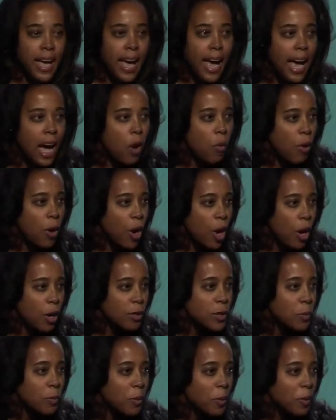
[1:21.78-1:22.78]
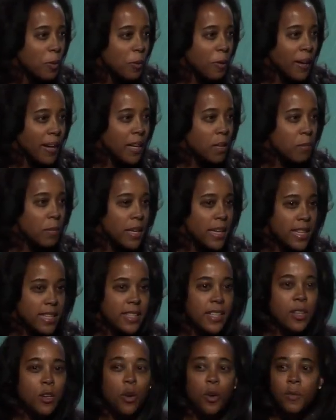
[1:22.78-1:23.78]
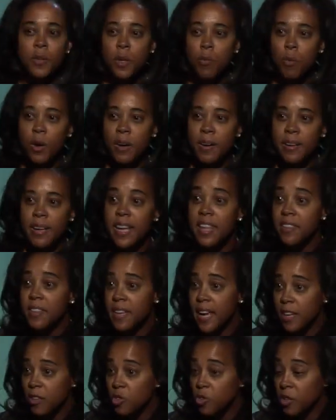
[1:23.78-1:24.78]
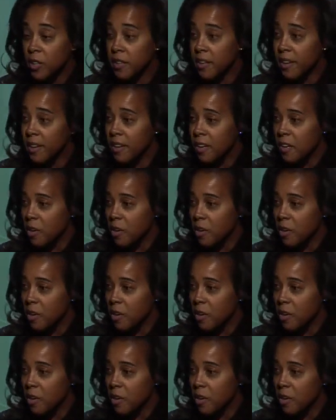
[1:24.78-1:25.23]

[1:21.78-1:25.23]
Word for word: Our arts program is the only one in the nation